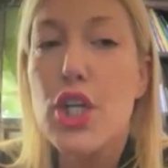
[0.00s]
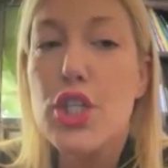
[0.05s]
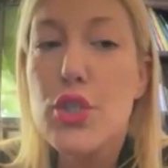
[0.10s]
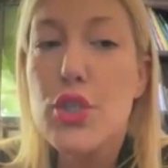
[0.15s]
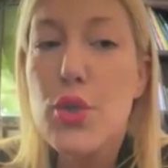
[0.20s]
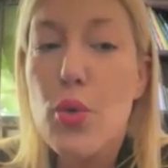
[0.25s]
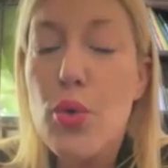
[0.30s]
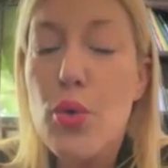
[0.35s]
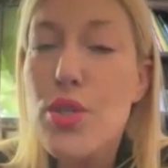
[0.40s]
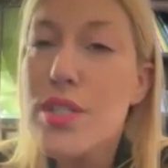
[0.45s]

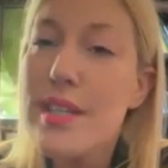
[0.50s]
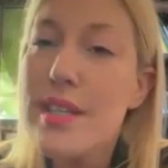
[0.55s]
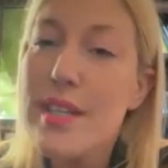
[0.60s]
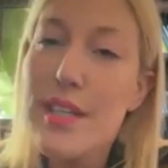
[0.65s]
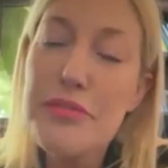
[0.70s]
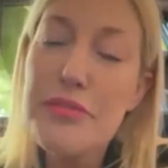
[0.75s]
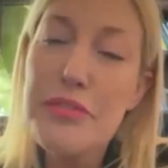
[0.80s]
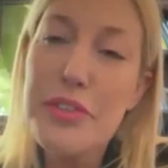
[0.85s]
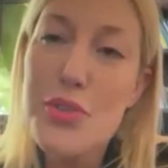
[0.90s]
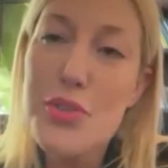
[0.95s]
to also
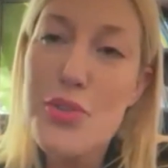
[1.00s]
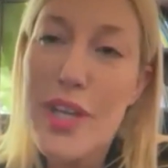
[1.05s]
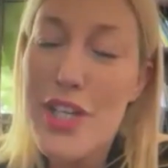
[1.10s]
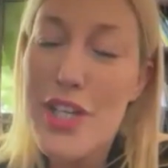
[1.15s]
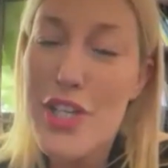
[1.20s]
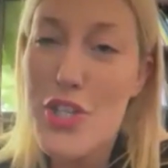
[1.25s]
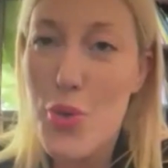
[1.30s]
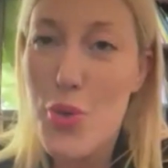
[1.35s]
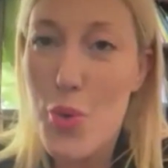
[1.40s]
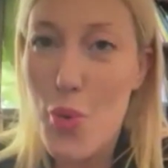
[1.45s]

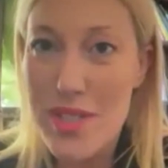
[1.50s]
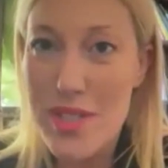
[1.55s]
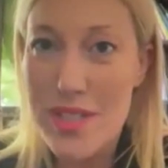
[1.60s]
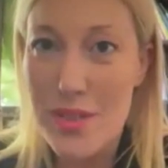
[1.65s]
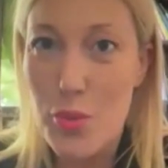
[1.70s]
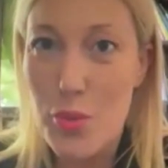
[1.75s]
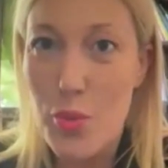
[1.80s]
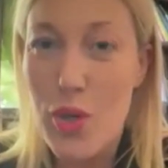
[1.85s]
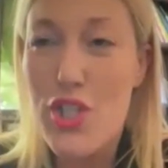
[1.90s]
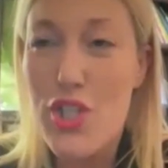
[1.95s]
infiltrate
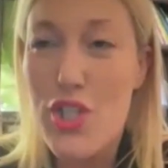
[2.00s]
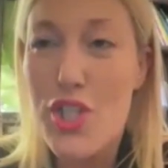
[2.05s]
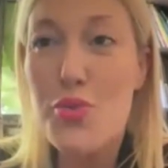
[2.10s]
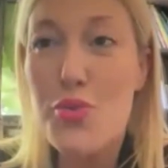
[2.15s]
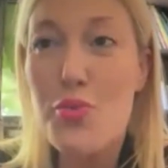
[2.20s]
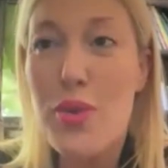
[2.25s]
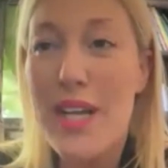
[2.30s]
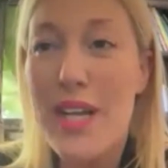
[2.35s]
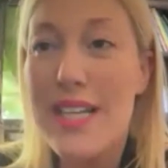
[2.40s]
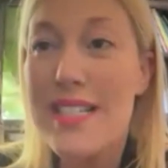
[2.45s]
Jordan, which is
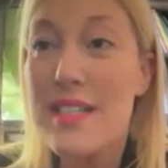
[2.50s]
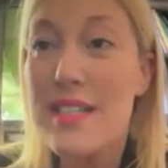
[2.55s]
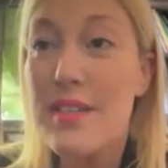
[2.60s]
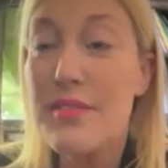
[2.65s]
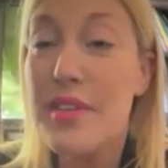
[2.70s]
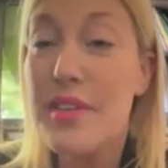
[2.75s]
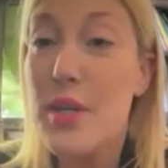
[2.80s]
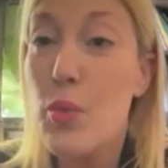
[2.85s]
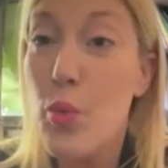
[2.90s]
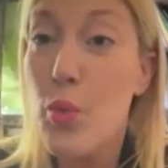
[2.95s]

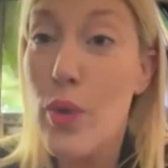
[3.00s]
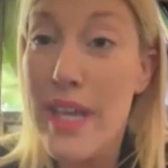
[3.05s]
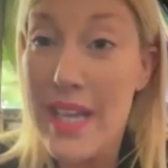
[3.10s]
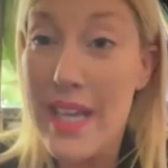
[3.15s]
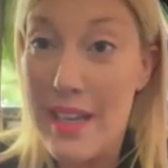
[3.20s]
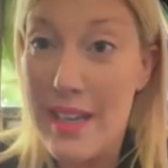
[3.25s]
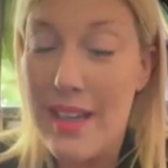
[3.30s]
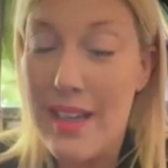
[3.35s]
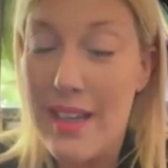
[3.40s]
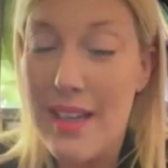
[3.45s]
relatively
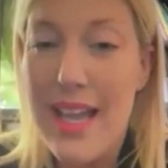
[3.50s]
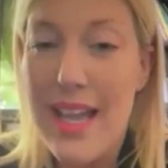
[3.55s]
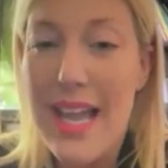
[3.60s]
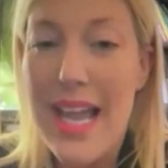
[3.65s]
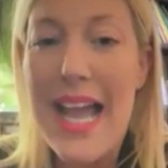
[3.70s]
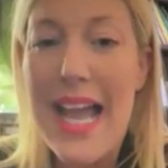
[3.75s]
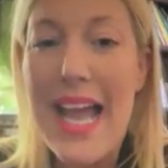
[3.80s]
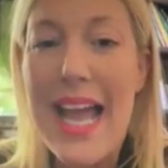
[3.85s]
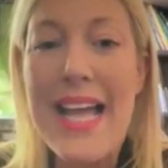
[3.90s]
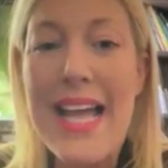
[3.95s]
weak,
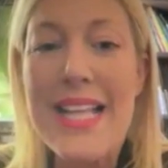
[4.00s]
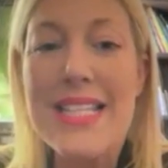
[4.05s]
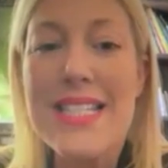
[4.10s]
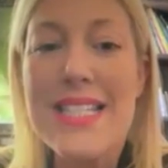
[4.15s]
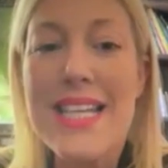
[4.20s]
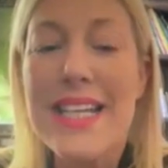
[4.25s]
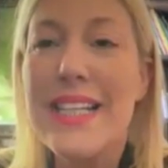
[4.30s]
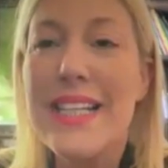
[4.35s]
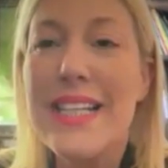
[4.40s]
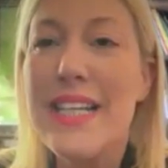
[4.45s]
and
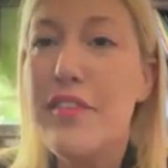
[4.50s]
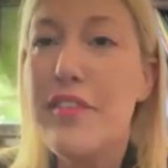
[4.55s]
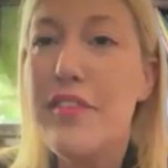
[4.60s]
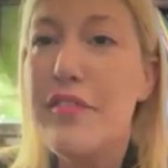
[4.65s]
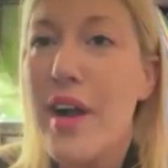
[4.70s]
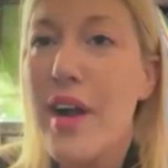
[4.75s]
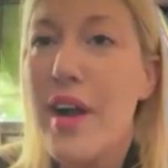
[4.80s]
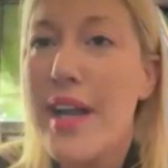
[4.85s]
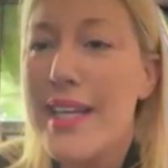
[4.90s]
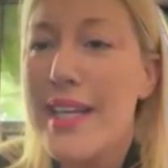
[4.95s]
suddenly
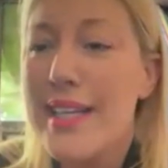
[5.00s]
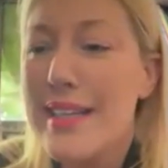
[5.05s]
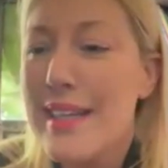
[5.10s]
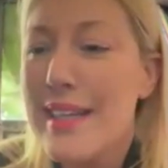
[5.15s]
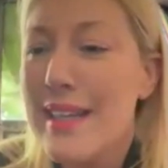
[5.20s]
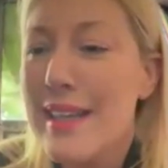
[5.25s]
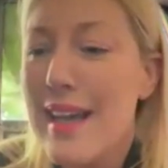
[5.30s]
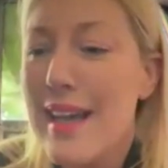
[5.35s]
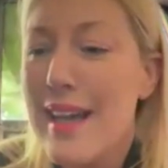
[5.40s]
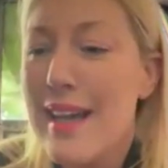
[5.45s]

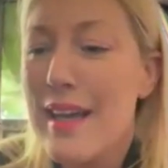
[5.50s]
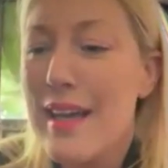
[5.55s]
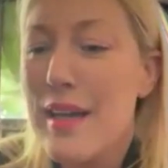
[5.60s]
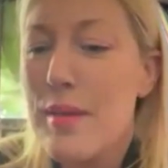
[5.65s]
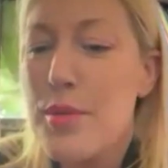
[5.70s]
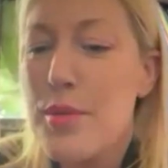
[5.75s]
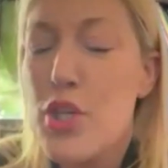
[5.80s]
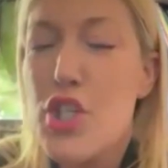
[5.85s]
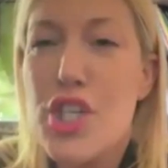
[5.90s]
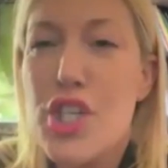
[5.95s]
finding
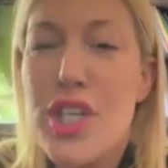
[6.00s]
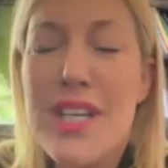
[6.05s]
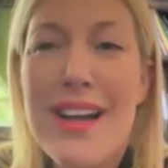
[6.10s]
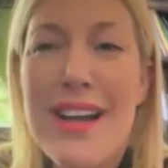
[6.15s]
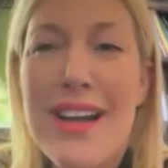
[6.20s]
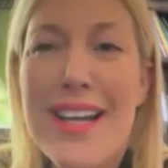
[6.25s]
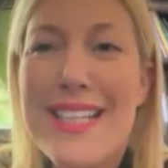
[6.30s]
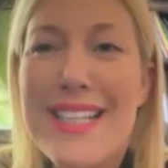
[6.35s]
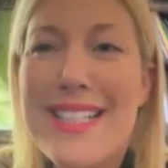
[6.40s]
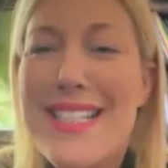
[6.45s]

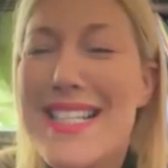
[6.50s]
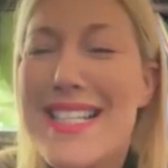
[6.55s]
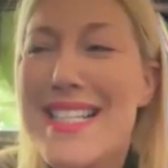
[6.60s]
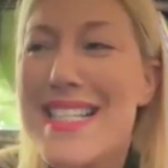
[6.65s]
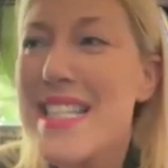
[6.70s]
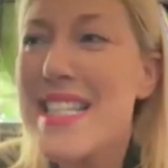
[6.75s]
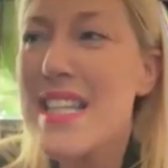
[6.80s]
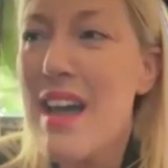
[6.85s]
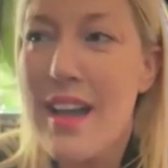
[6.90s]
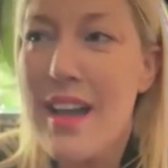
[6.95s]
Shiite
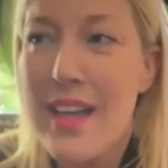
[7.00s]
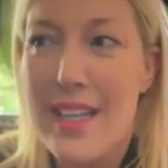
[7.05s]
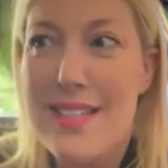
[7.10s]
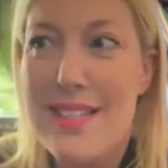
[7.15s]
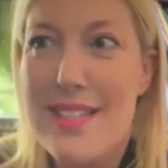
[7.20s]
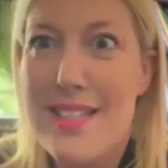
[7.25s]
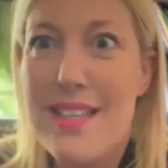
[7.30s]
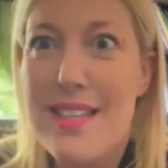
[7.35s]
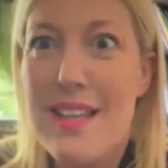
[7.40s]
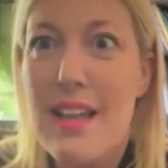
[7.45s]

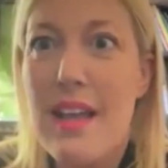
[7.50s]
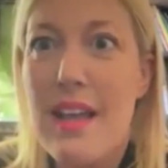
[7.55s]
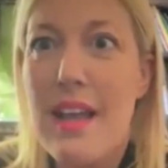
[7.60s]
sites